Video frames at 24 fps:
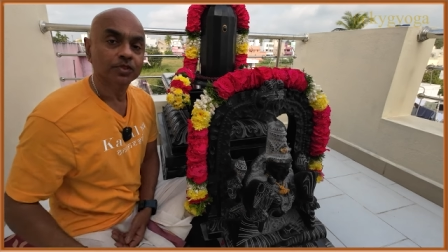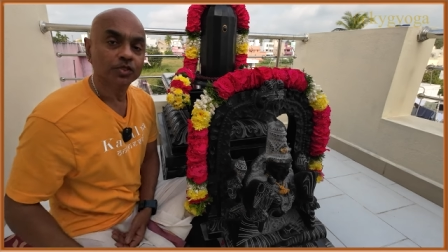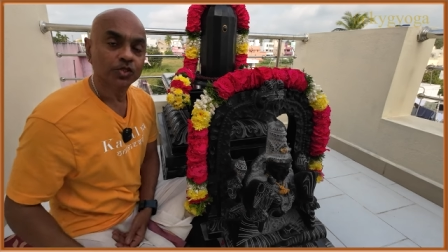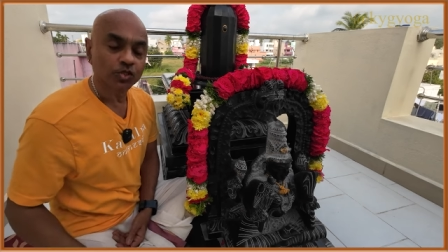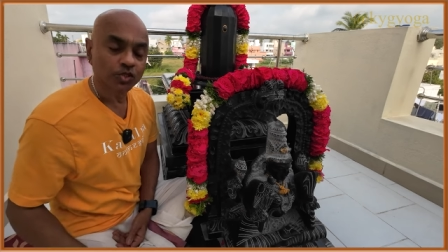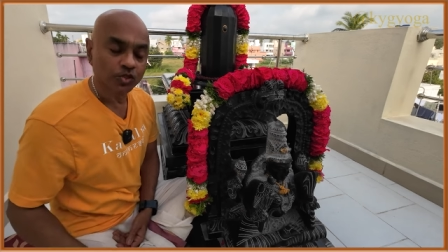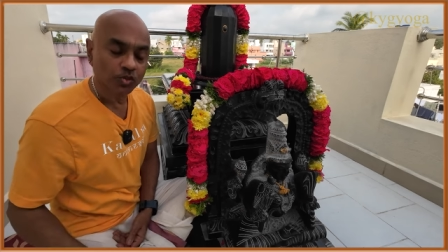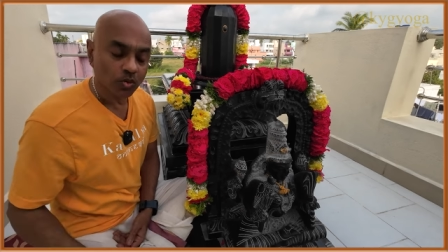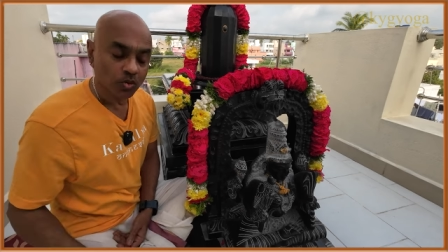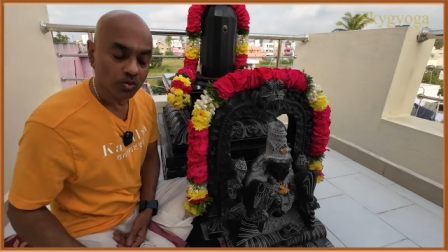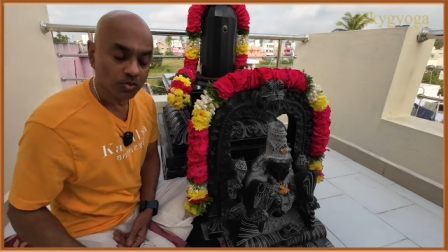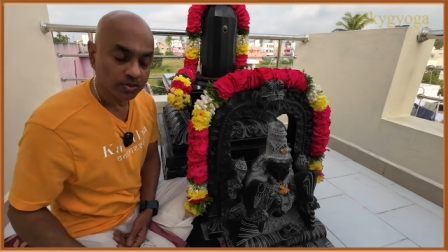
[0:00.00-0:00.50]

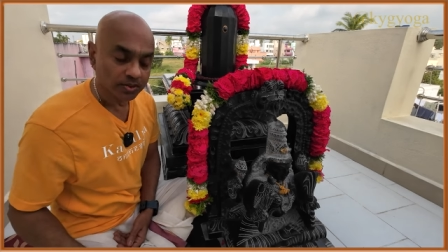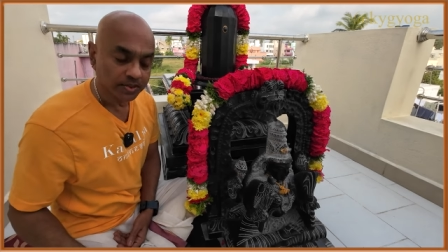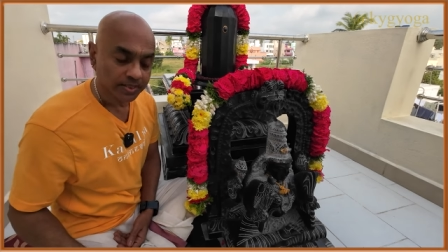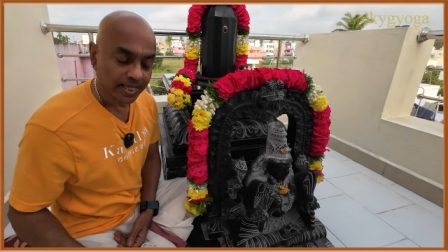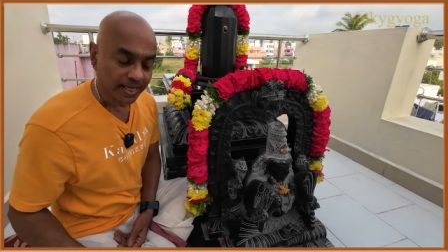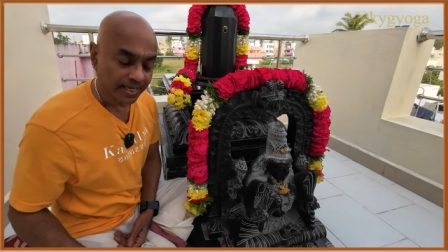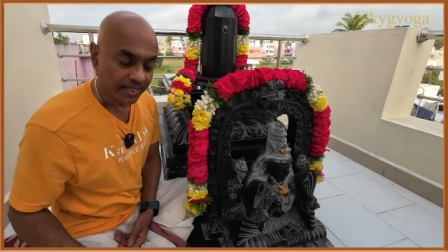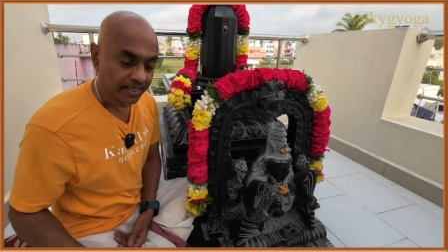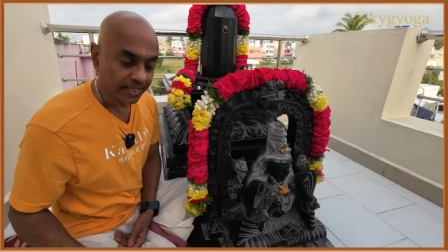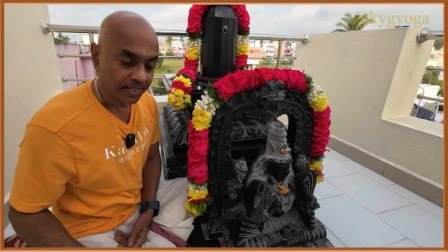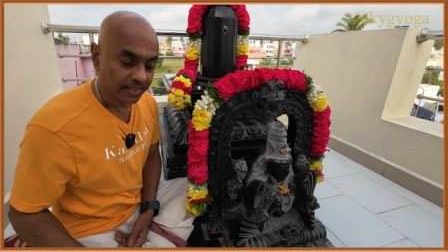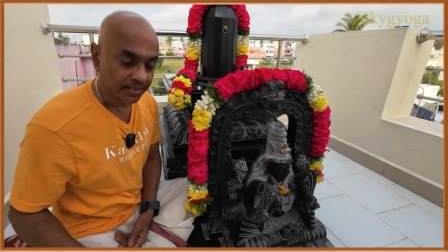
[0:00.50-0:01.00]
stone
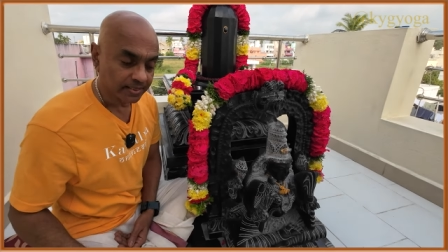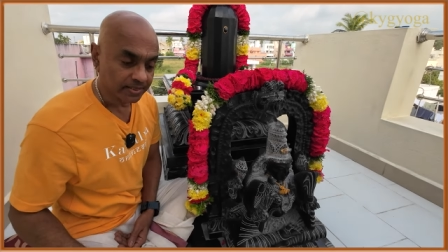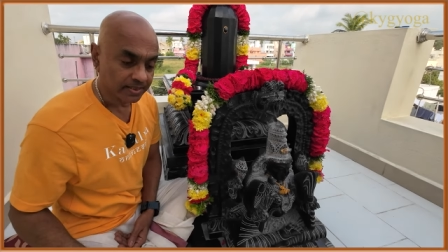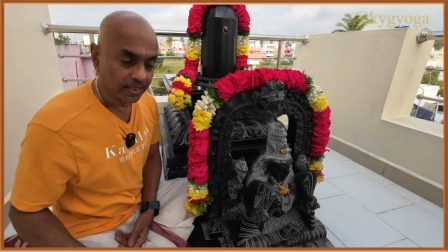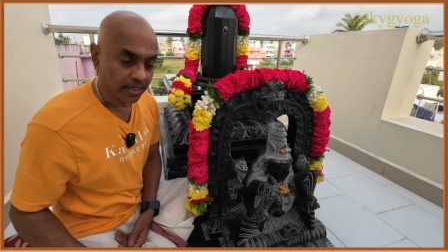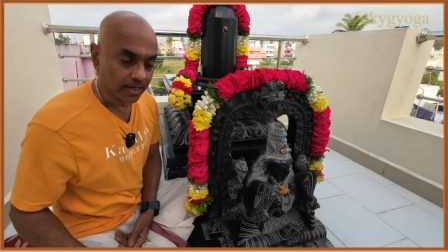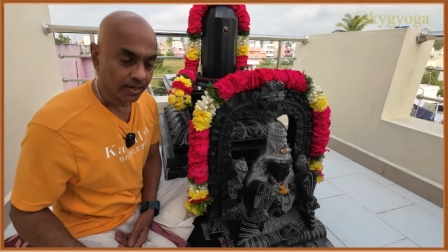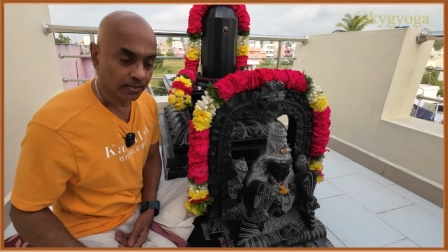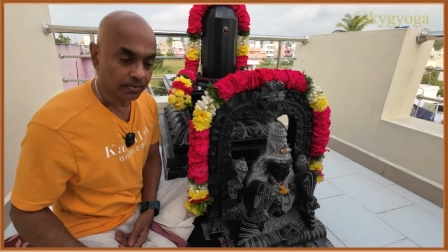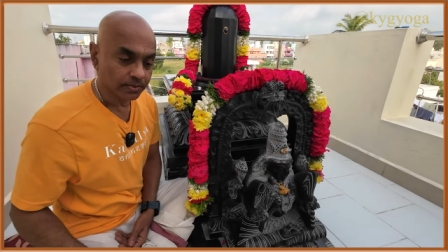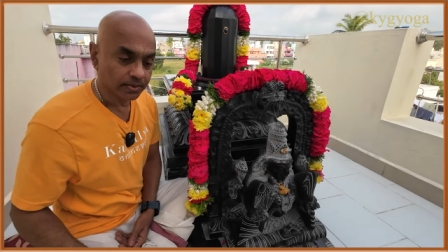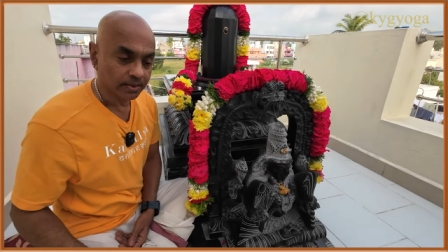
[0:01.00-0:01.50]
that is
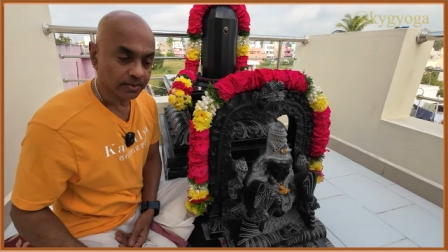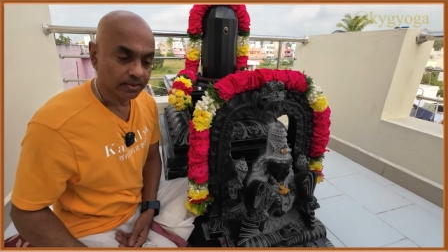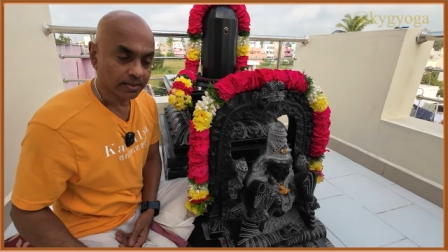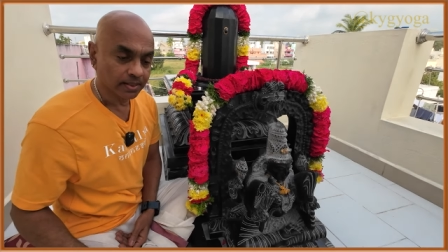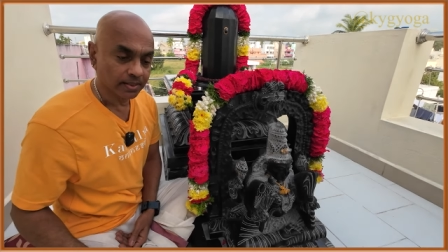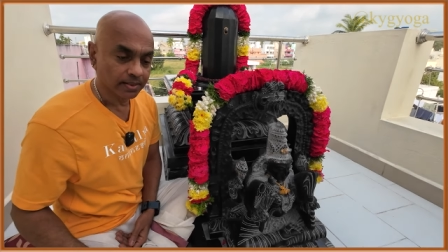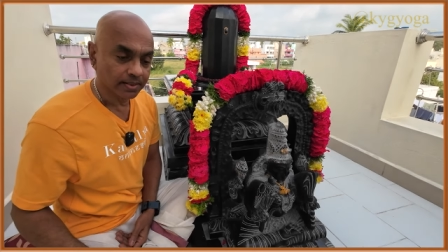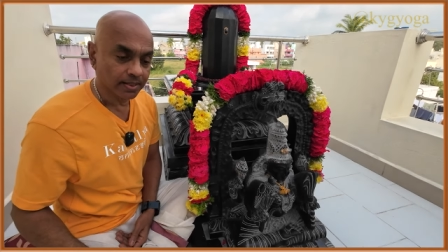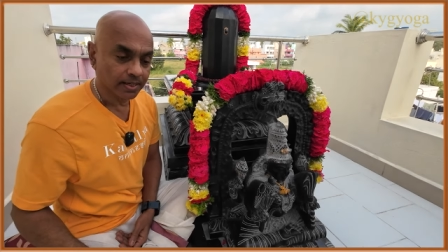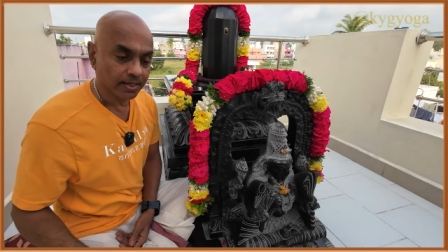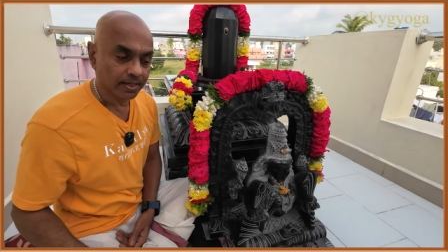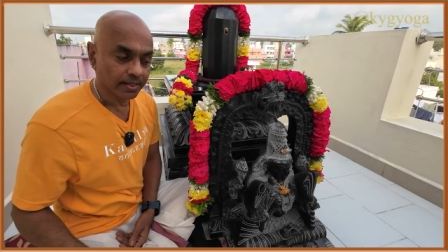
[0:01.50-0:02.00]
now the
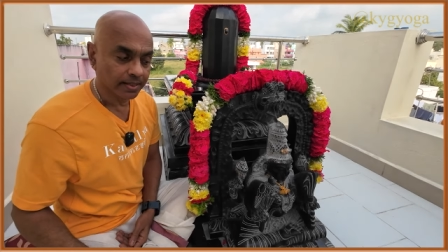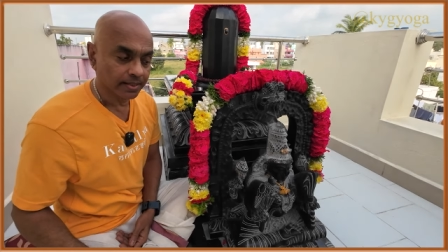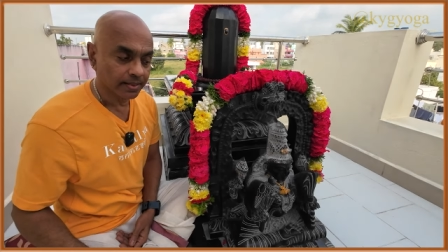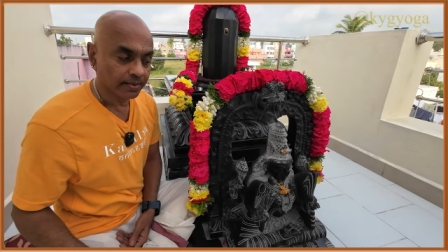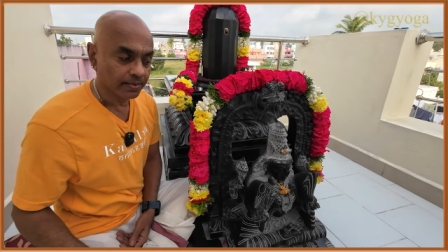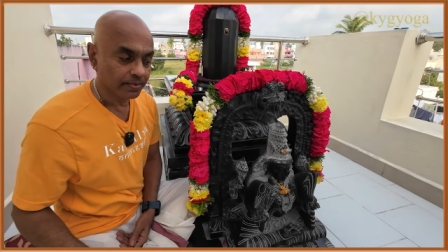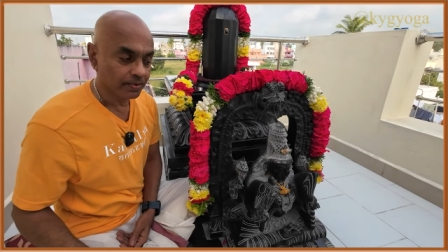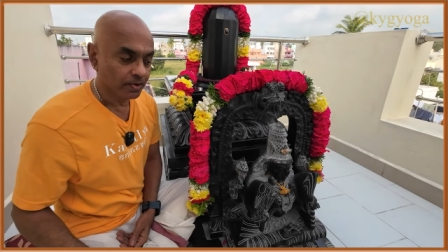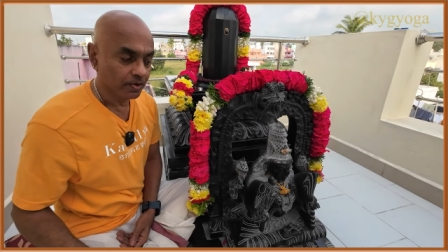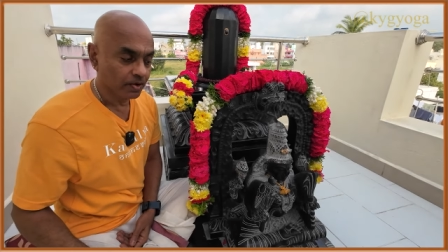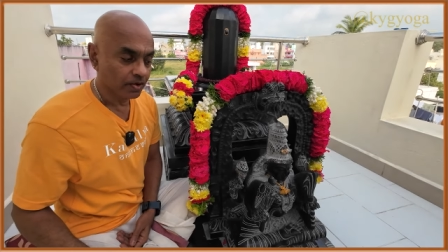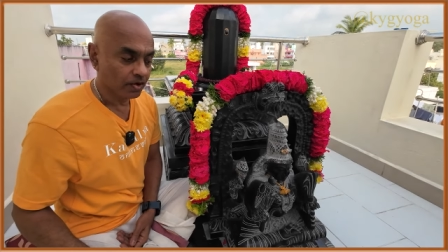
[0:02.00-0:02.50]
third eye
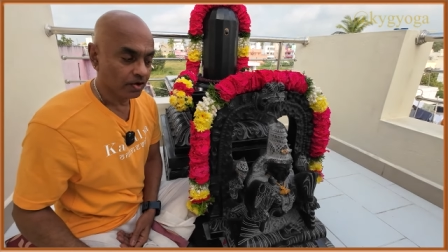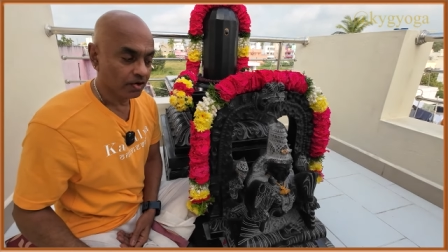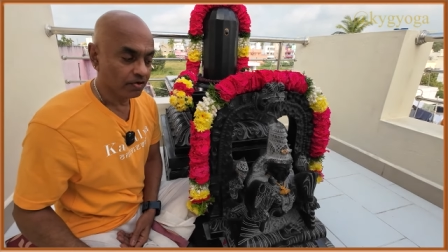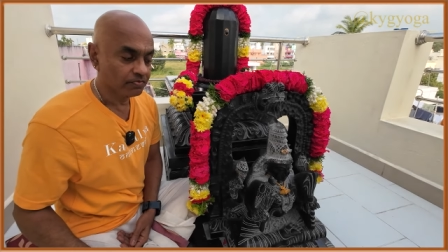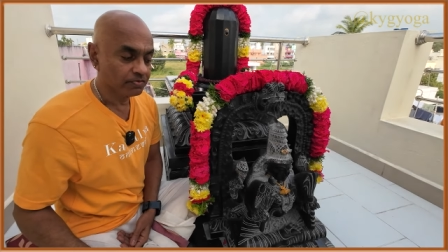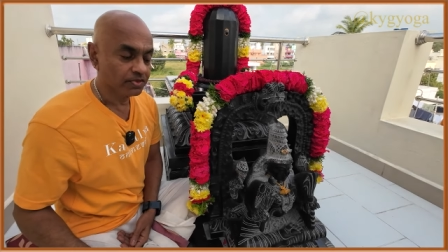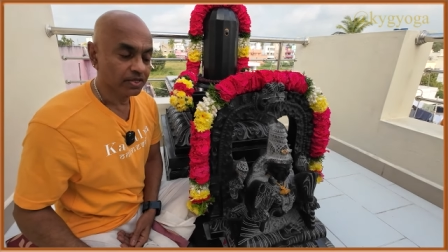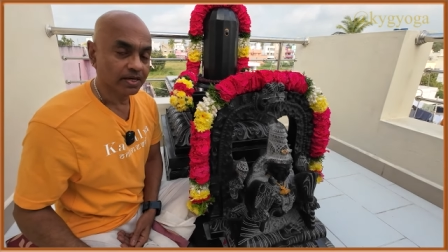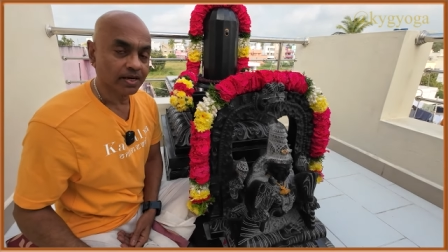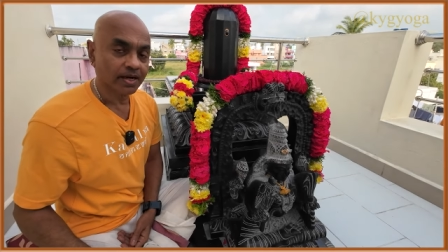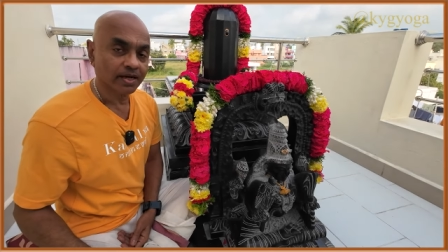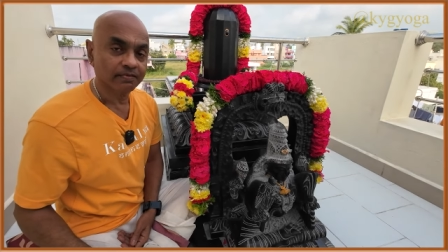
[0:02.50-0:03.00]

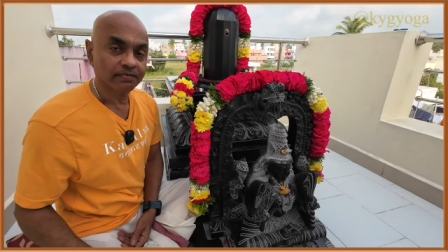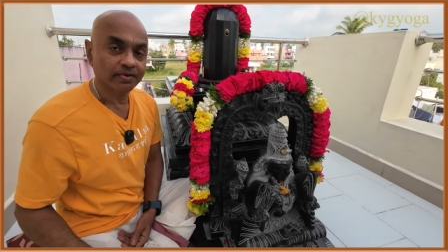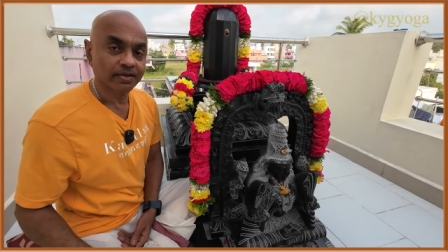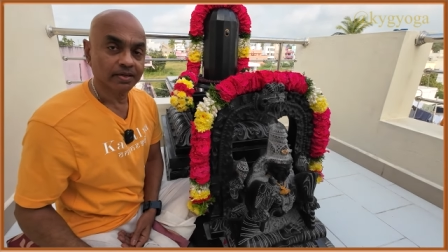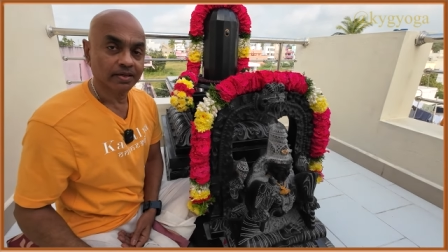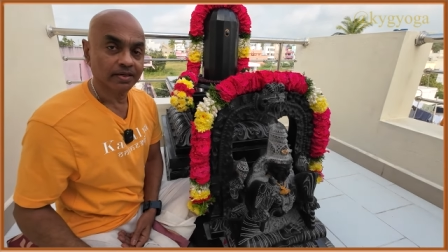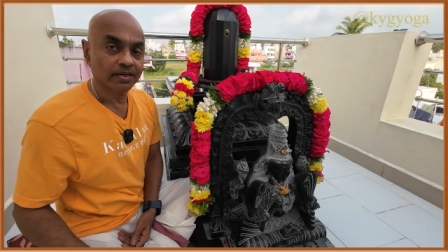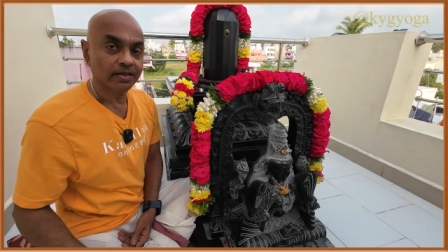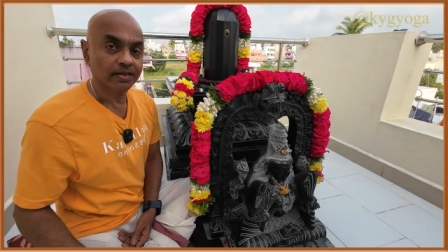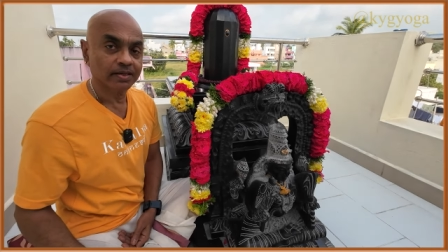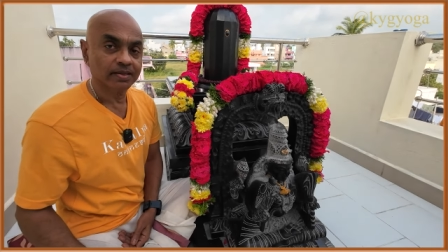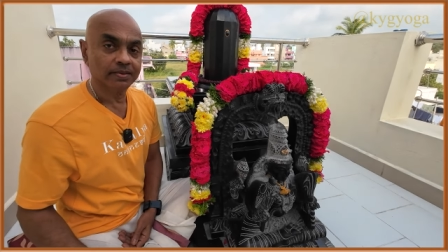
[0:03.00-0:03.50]
of the
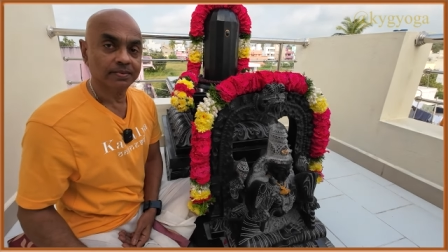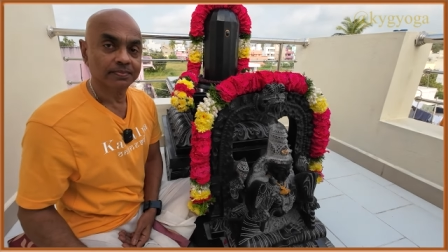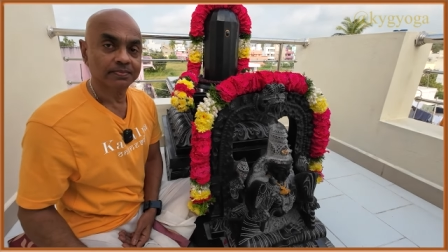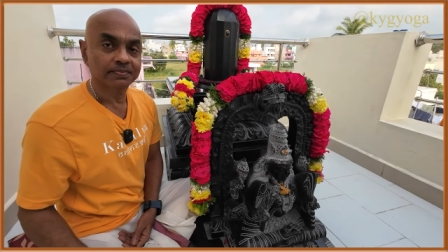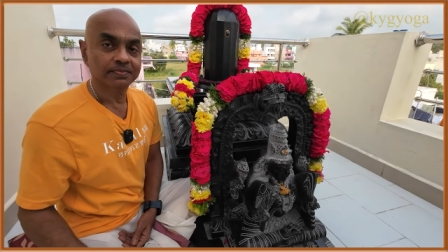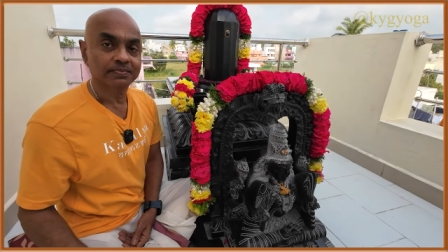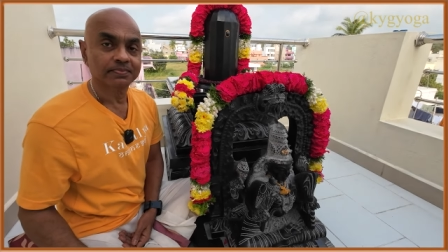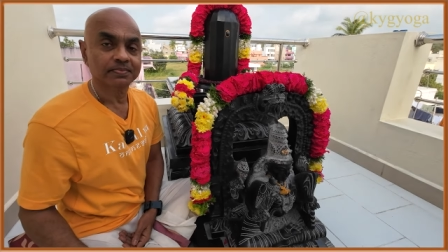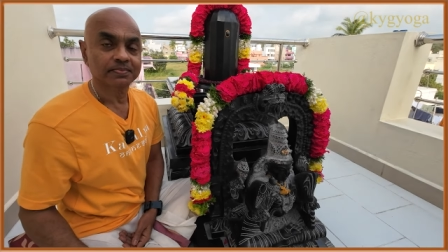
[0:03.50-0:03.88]
Kaivalya Lingam?